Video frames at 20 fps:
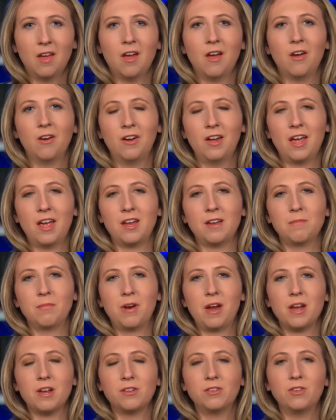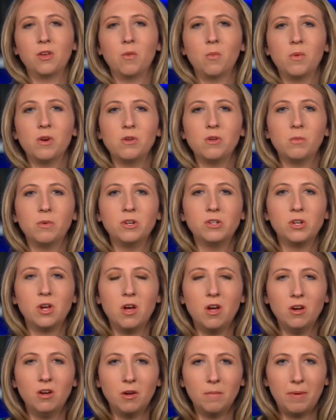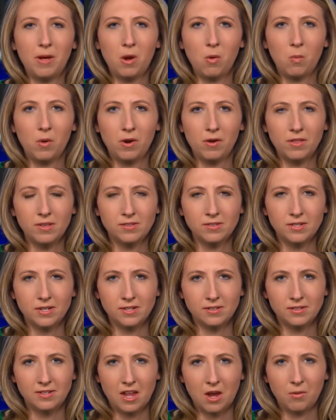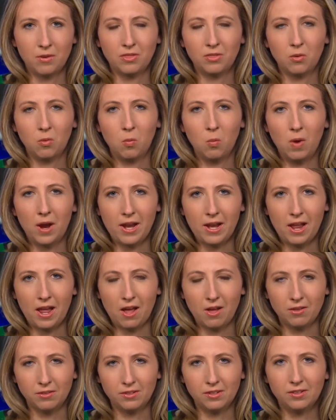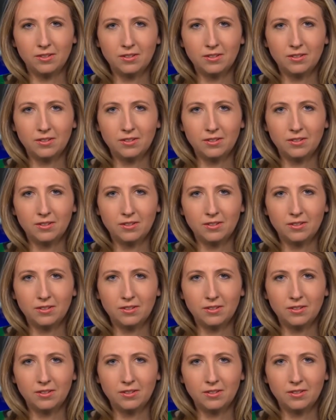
Okay, Brian, so when we talk about where this stands now at the White House,